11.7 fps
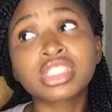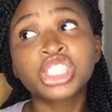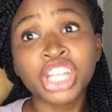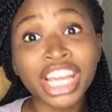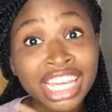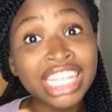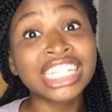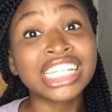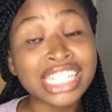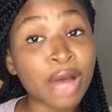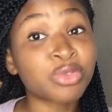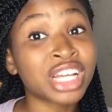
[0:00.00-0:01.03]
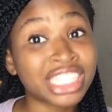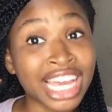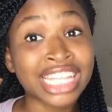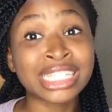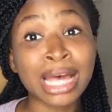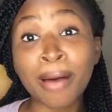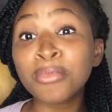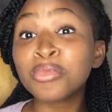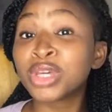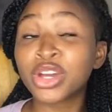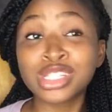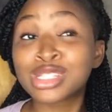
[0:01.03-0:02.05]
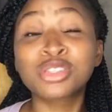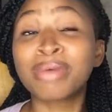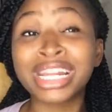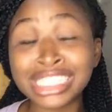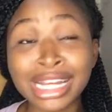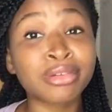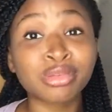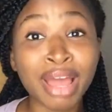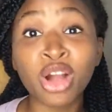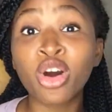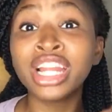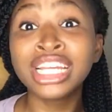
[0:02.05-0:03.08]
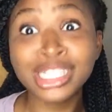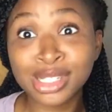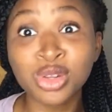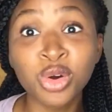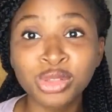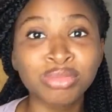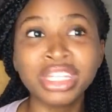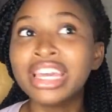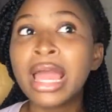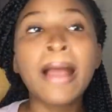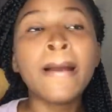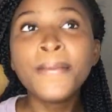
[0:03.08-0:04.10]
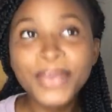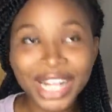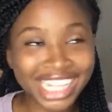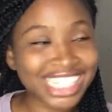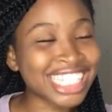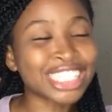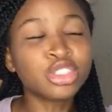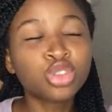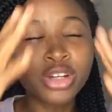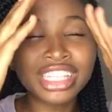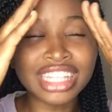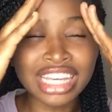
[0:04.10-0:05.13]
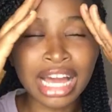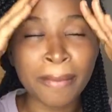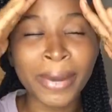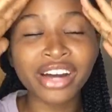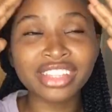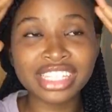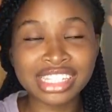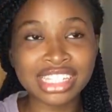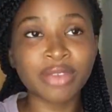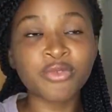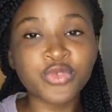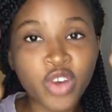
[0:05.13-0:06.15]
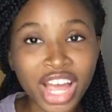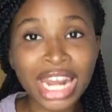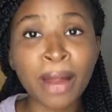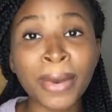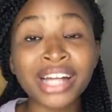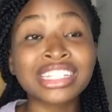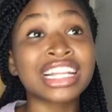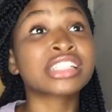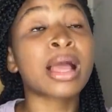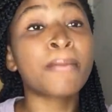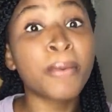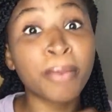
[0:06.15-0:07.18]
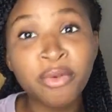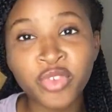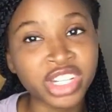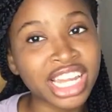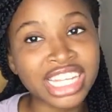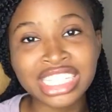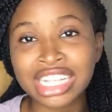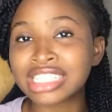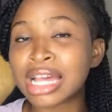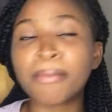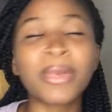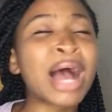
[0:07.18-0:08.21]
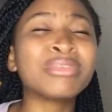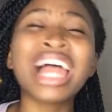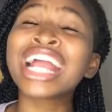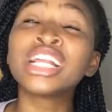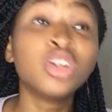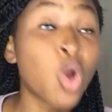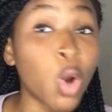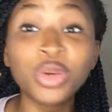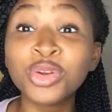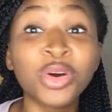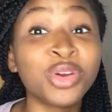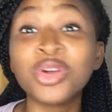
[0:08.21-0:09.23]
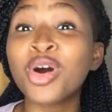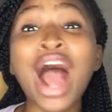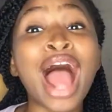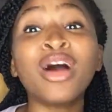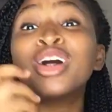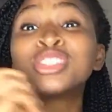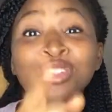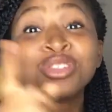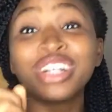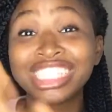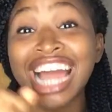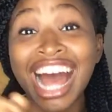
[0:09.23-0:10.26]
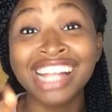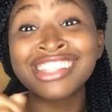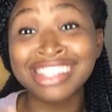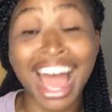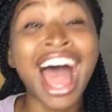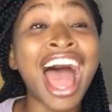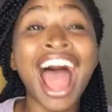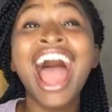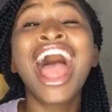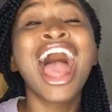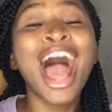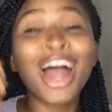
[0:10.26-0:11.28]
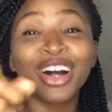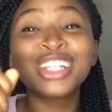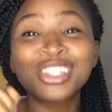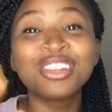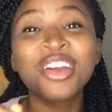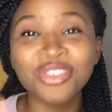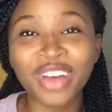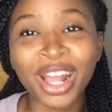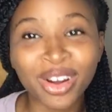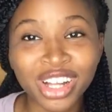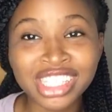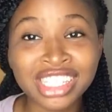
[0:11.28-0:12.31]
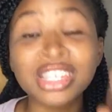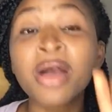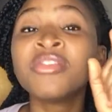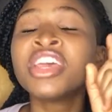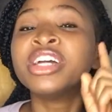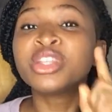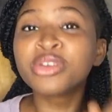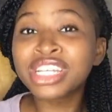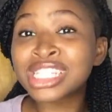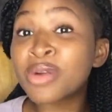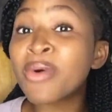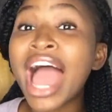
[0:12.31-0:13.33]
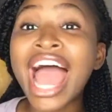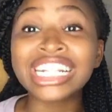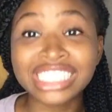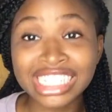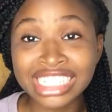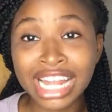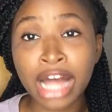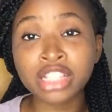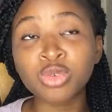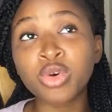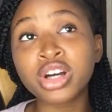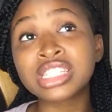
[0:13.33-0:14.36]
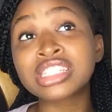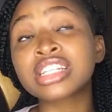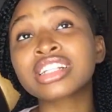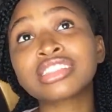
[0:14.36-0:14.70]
checking it after the exam, because so many times my colleagues told me, blessing, don't think about this thing, forget about it, let's go and prepare for the next exam. But I'm like, no, I want to know the answer. I want to know if I got it. The reason why I did that was